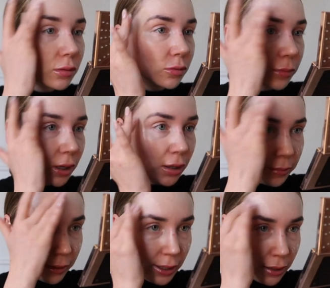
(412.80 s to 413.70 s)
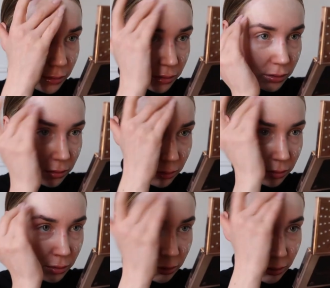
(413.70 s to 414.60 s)
My eyebrows.
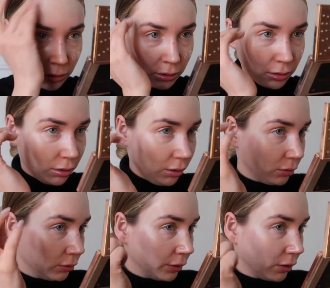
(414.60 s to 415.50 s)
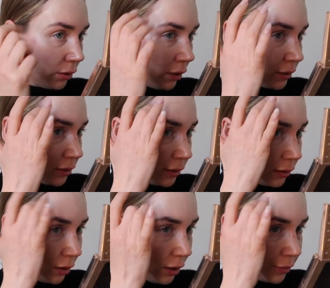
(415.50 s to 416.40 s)
Oh, and I see
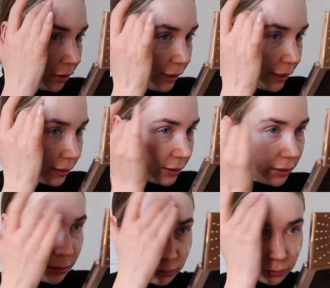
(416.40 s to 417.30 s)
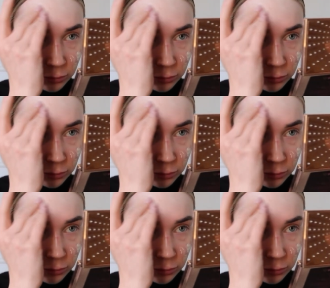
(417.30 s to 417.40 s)
an eyebrow hair there.